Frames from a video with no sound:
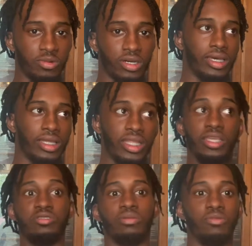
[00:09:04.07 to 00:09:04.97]
want, and
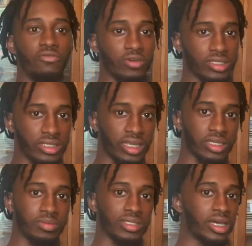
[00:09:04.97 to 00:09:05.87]
then you can move on to the
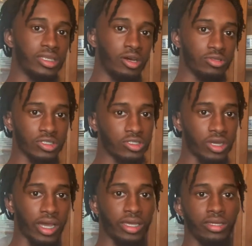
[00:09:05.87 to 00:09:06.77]
next piece. Like don't just
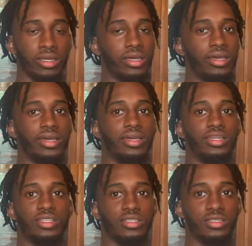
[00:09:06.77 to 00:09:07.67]
try and
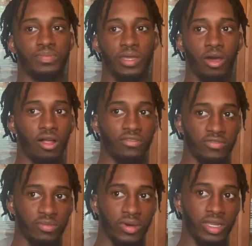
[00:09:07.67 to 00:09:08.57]
spend all of
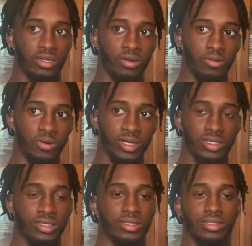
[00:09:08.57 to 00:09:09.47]
your money on
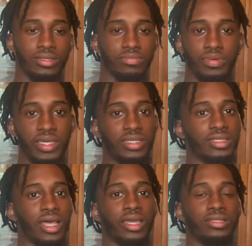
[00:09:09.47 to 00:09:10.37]
one
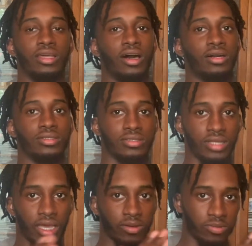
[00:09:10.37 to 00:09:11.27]
piece. Like no,
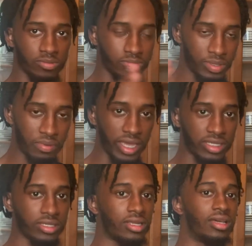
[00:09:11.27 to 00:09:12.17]
like be
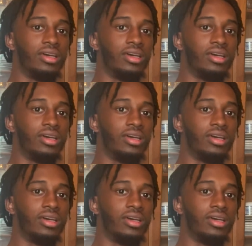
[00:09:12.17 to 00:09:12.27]
patient,